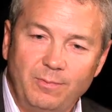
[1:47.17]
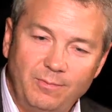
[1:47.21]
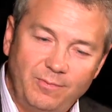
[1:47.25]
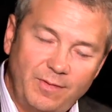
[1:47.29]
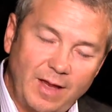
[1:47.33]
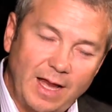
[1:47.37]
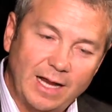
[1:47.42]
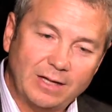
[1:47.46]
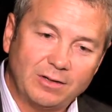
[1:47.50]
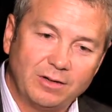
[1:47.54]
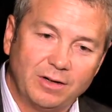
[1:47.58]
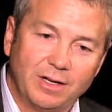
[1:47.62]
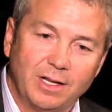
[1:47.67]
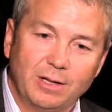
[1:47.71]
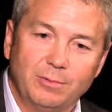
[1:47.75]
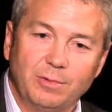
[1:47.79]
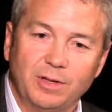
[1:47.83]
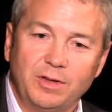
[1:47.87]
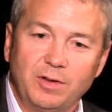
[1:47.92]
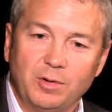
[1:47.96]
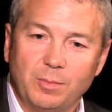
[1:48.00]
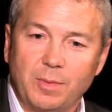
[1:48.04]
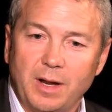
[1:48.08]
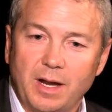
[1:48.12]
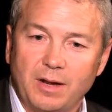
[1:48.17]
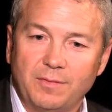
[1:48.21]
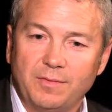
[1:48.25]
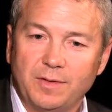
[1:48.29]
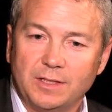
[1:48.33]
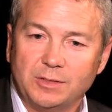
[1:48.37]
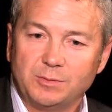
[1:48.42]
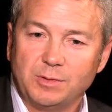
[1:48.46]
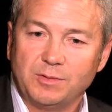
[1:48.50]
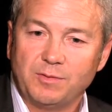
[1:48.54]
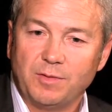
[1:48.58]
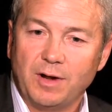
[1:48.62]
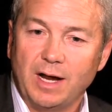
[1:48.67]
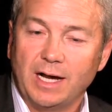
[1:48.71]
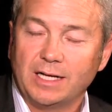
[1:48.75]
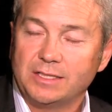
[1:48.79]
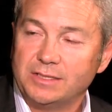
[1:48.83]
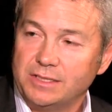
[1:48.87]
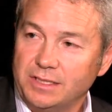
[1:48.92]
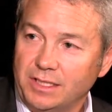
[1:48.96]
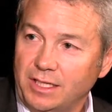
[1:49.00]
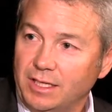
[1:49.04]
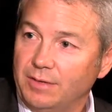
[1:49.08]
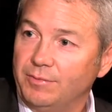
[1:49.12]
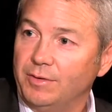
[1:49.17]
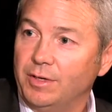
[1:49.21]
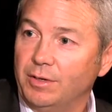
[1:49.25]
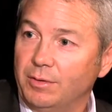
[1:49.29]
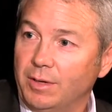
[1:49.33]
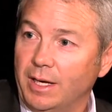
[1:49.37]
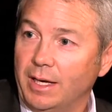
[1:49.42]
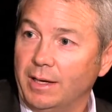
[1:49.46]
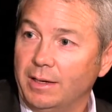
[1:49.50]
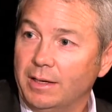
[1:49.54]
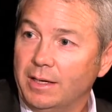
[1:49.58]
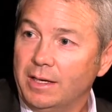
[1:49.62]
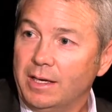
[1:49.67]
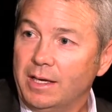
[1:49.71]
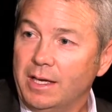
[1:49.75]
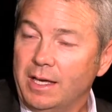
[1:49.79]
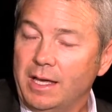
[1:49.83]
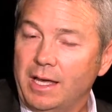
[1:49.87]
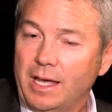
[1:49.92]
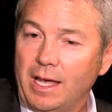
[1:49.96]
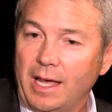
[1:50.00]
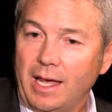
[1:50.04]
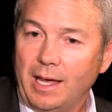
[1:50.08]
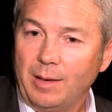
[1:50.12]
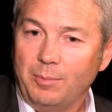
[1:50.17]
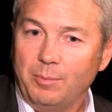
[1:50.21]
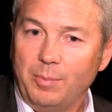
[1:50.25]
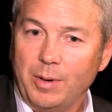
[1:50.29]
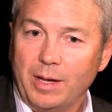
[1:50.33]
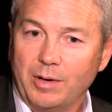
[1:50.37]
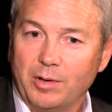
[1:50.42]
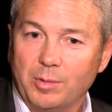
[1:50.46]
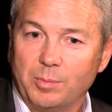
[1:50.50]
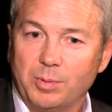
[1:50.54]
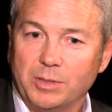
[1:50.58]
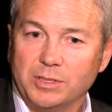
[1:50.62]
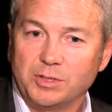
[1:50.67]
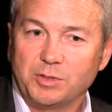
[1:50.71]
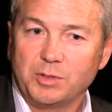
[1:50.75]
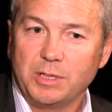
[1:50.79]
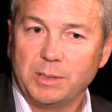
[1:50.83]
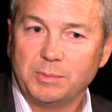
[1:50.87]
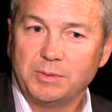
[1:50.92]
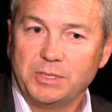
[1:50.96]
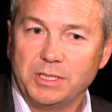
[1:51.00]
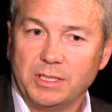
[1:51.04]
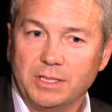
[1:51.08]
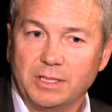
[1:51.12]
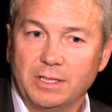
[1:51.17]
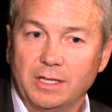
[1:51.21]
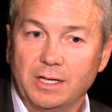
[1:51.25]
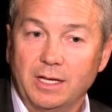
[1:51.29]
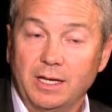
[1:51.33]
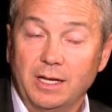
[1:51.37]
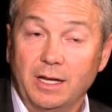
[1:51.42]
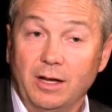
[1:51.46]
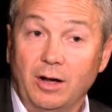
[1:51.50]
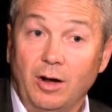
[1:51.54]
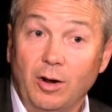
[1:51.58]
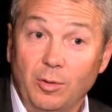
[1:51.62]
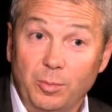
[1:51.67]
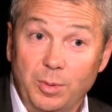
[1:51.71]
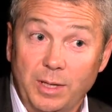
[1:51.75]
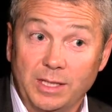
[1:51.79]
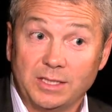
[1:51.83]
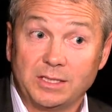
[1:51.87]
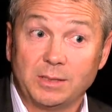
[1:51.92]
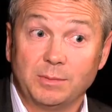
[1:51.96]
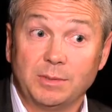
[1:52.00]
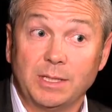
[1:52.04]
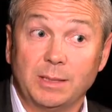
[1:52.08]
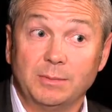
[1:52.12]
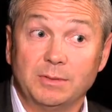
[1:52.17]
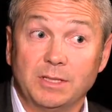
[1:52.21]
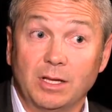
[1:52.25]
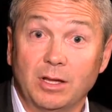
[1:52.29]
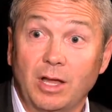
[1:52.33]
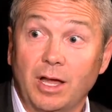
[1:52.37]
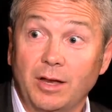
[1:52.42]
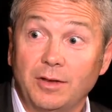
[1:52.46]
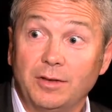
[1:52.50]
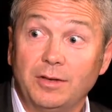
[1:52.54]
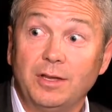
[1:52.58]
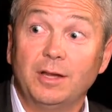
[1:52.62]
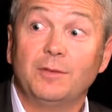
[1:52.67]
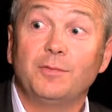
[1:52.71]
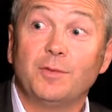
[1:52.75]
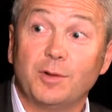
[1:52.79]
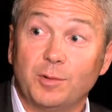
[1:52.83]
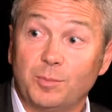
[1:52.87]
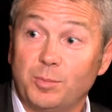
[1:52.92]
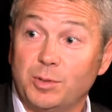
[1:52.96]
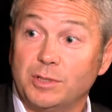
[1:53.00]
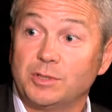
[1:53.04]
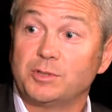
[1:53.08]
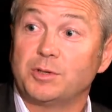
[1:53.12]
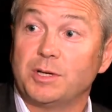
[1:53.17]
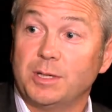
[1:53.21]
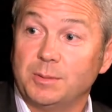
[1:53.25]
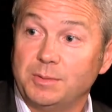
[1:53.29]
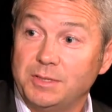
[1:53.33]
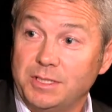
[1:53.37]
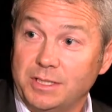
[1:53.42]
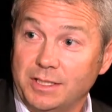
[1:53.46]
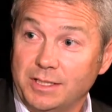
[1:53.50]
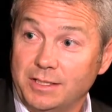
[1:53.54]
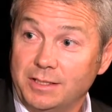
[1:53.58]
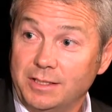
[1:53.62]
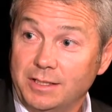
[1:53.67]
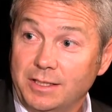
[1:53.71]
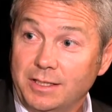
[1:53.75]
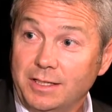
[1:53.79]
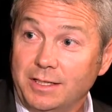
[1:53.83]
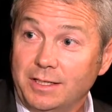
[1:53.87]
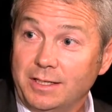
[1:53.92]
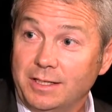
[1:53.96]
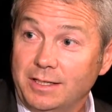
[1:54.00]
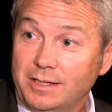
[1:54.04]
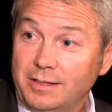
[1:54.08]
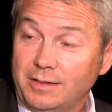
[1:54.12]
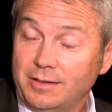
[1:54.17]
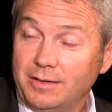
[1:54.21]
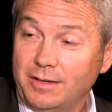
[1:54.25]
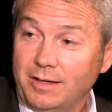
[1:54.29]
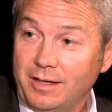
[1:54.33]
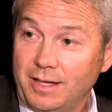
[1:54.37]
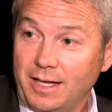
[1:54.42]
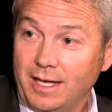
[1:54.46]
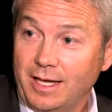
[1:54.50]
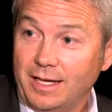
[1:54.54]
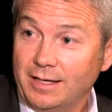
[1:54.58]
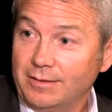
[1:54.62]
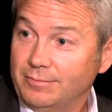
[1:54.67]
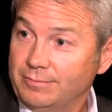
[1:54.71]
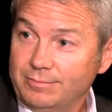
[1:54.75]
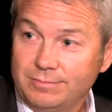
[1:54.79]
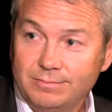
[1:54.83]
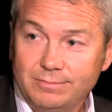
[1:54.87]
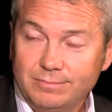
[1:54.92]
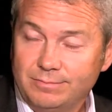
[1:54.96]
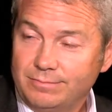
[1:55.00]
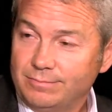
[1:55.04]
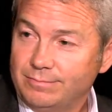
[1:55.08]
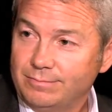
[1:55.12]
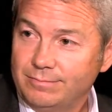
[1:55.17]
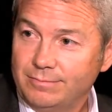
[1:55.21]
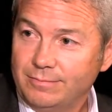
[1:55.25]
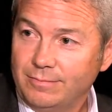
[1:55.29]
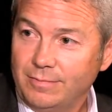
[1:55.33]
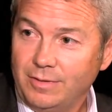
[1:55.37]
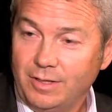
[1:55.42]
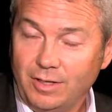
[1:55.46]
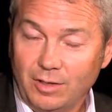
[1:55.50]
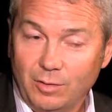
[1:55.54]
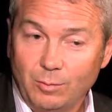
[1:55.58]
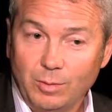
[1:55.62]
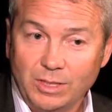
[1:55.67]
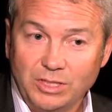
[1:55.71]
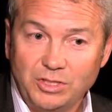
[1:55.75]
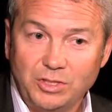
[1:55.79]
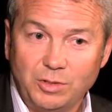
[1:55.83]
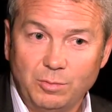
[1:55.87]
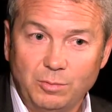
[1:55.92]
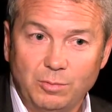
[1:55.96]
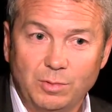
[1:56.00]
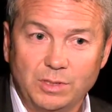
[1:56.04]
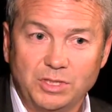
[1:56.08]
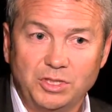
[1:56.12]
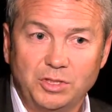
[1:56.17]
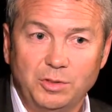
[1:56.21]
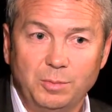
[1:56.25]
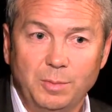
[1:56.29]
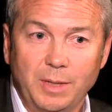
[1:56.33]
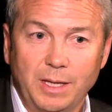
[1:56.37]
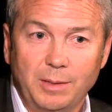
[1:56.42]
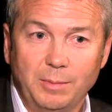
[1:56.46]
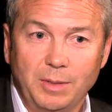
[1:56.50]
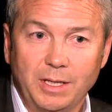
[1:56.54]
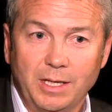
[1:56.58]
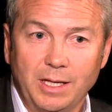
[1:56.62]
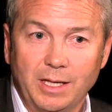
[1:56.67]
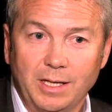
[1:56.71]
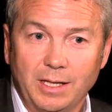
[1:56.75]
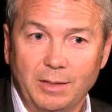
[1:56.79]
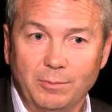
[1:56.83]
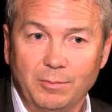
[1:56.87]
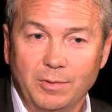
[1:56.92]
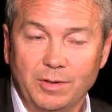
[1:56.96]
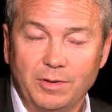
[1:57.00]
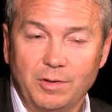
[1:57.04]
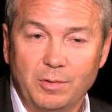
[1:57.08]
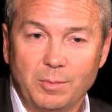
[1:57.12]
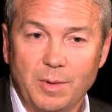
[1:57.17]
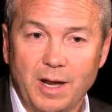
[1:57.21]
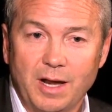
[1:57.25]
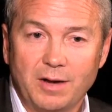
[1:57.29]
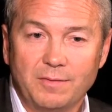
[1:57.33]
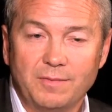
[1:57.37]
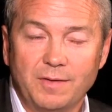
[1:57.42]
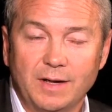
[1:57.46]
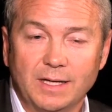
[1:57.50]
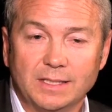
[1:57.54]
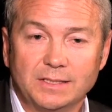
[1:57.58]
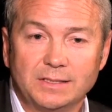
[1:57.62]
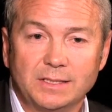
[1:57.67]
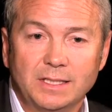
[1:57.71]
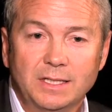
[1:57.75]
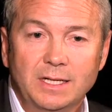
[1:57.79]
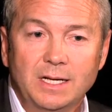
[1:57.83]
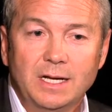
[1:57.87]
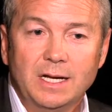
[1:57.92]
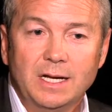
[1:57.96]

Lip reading: factored in with your manifest refraction, give you a better prescription, albeit sometimes a lot different prescription than what you may be getting with your manifest.